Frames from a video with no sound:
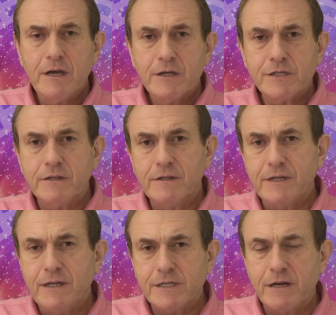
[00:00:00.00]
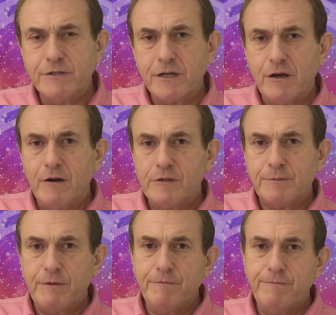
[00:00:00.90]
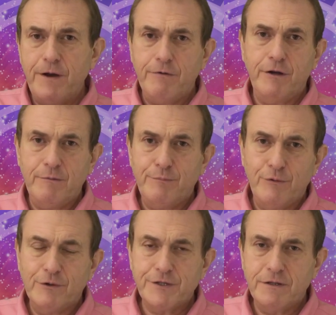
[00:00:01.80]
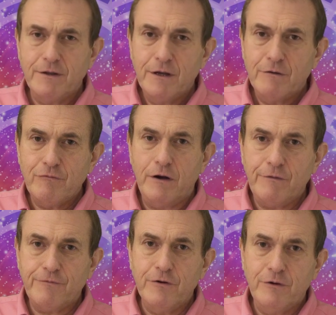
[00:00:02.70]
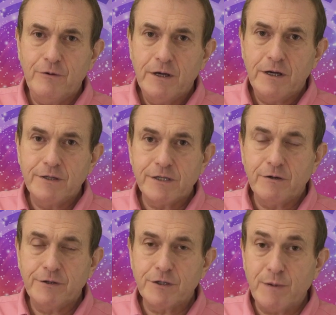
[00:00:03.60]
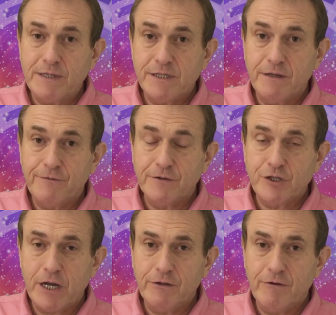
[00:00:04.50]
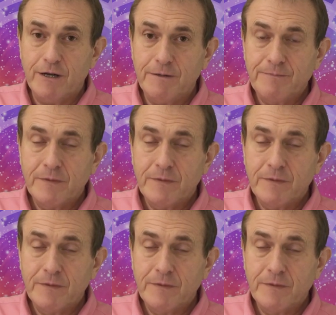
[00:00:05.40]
so the details are going to be very important right through until the 20th of January.